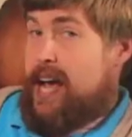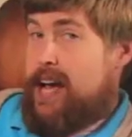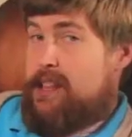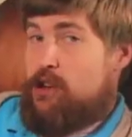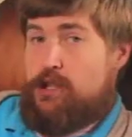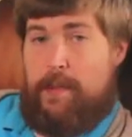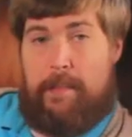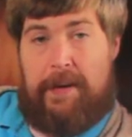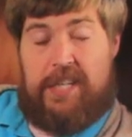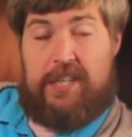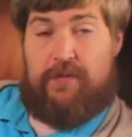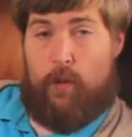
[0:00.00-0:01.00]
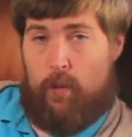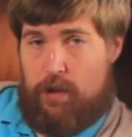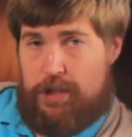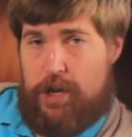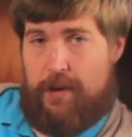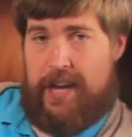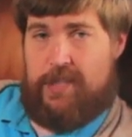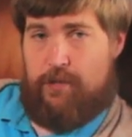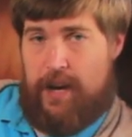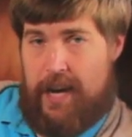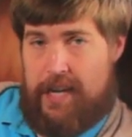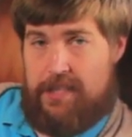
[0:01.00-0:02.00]
And those are my pitches for World Showcase
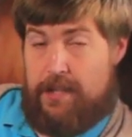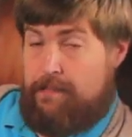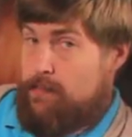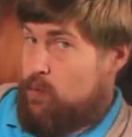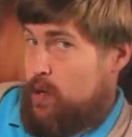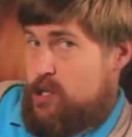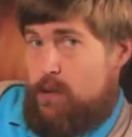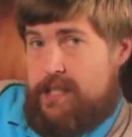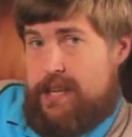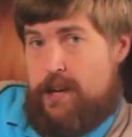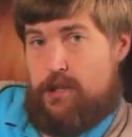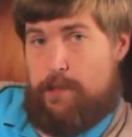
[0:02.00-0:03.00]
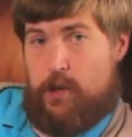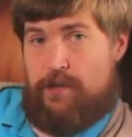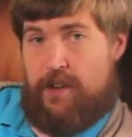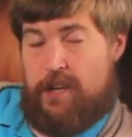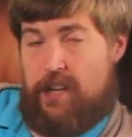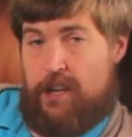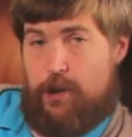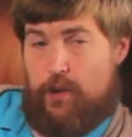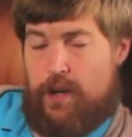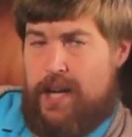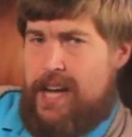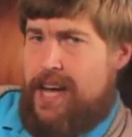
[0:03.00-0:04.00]
rides. Which one sounds most fun to
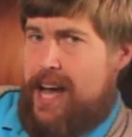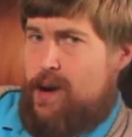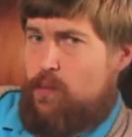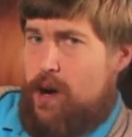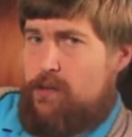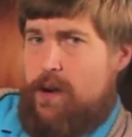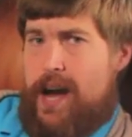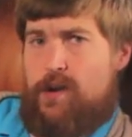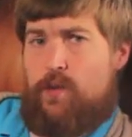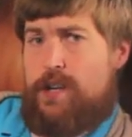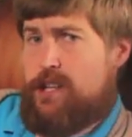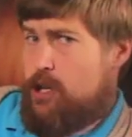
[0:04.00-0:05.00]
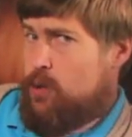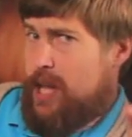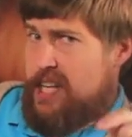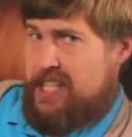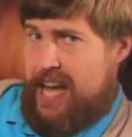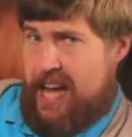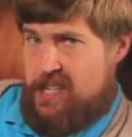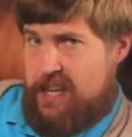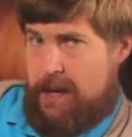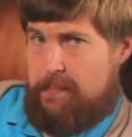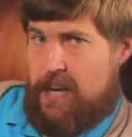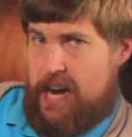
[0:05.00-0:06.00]
you? And what ride would you like to add
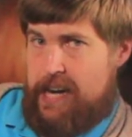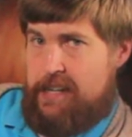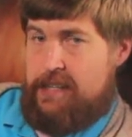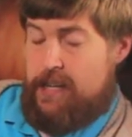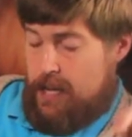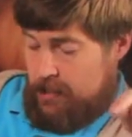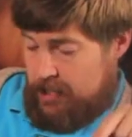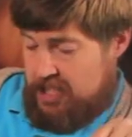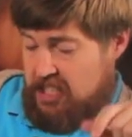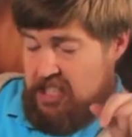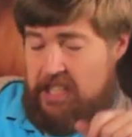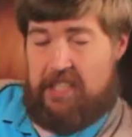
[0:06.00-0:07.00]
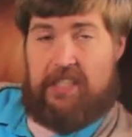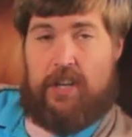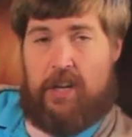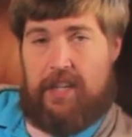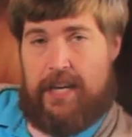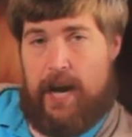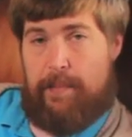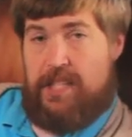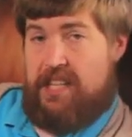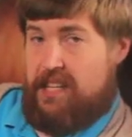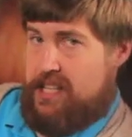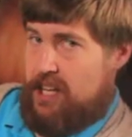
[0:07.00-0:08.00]
to Epcot? Let's discuss this all in the
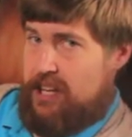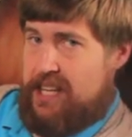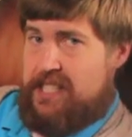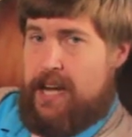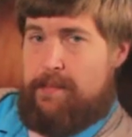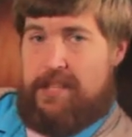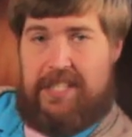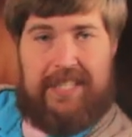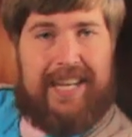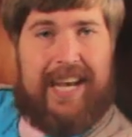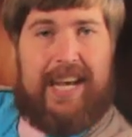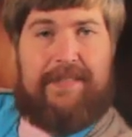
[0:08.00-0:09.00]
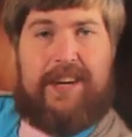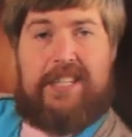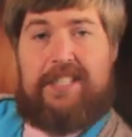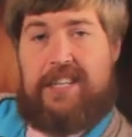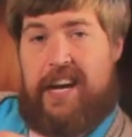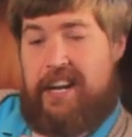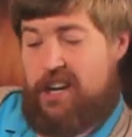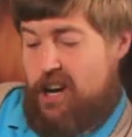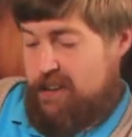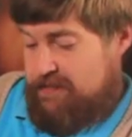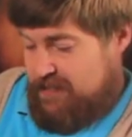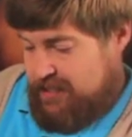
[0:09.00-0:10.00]
comments, and until next time, this is Dave, signing
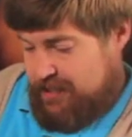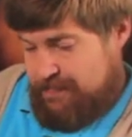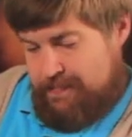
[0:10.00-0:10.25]
off.